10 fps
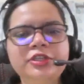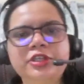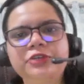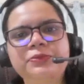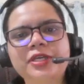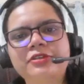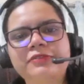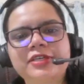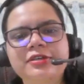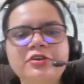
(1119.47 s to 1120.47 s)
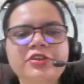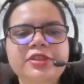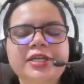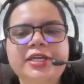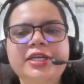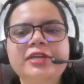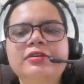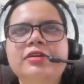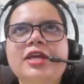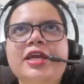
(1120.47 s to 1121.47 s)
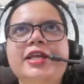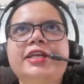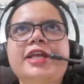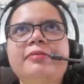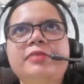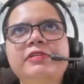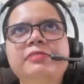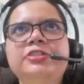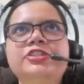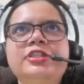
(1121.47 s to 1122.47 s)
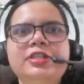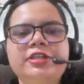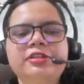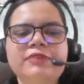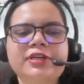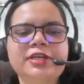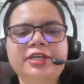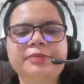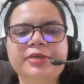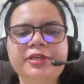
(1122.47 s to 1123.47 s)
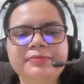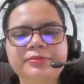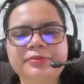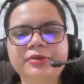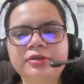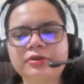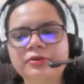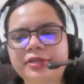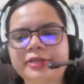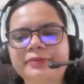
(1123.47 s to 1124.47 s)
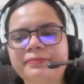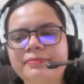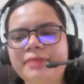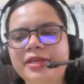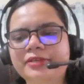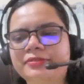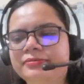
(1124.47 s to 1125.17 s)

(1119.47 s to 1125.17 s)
See you next week on Sunday, and timing will be checked. It is 1:30 p.m. Okay, bye bye.